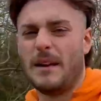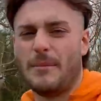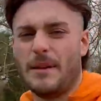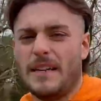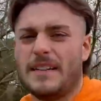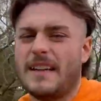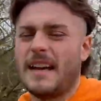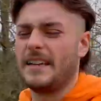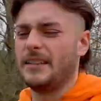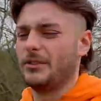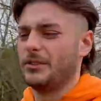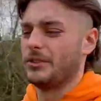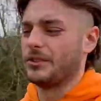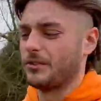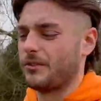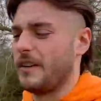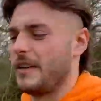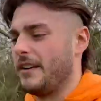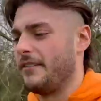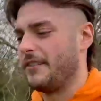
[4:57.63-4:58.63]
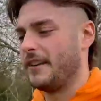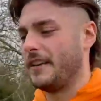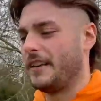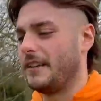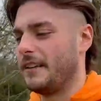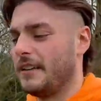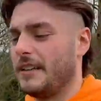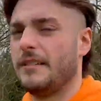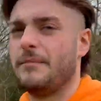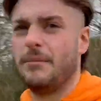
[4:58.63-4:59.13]
a bit dangerous or anything.
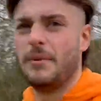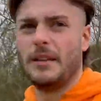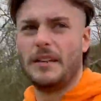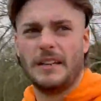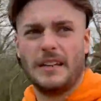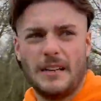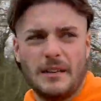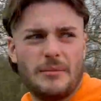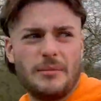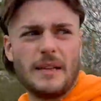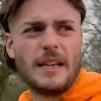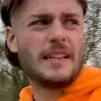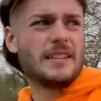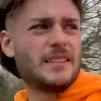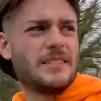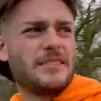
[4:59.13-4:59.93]
but that's